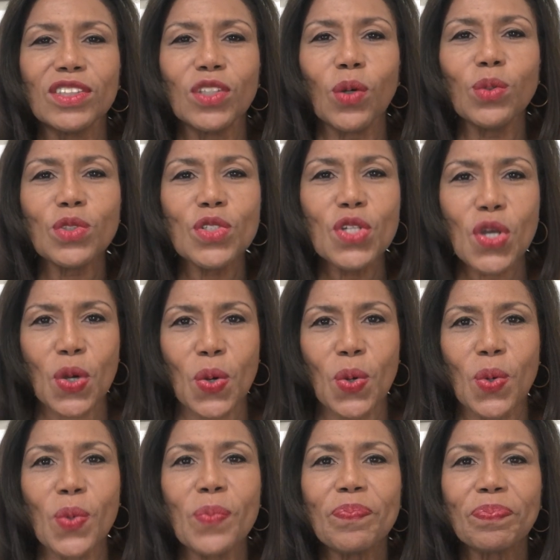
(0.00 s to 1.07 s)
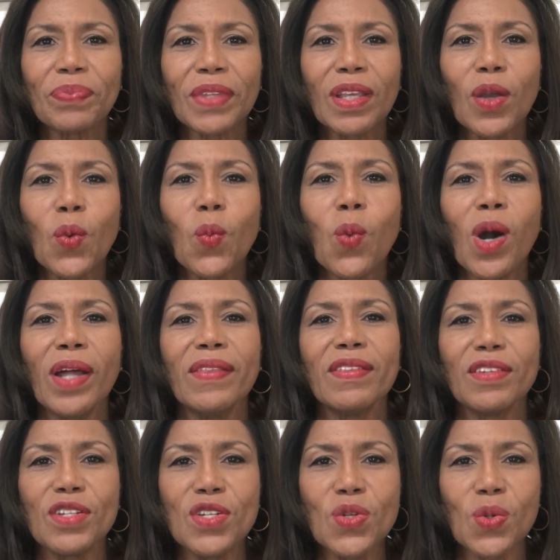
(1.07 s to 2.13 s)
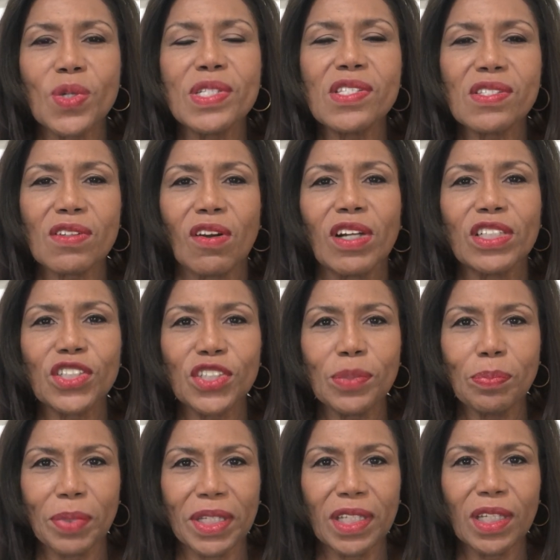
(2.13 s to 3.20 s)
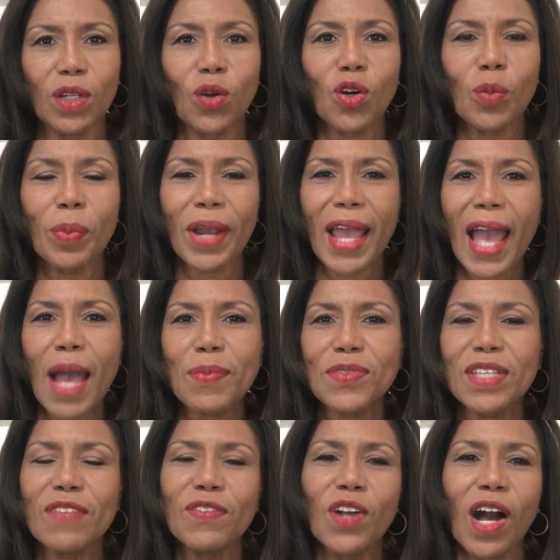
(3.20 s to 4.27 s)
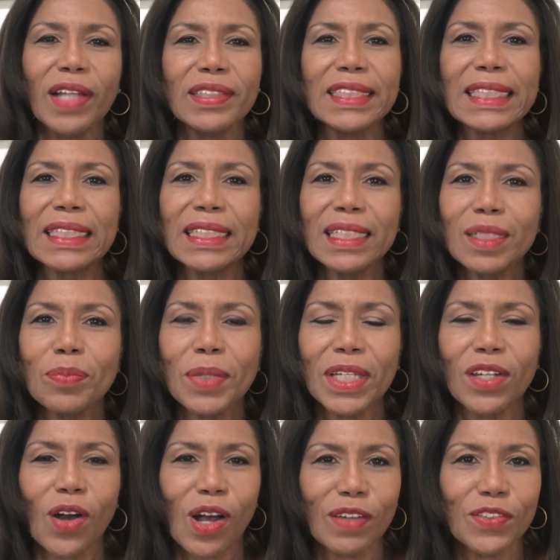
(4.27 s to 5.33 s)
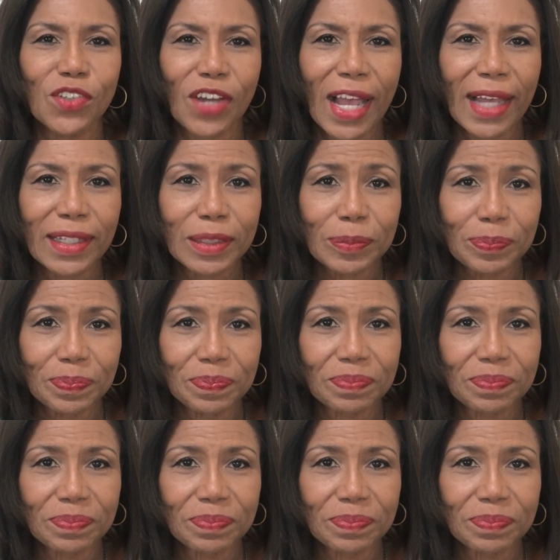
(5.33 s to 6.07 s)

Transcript: don't know what their North Star should be, or perhaps they've gotten a little bit off track.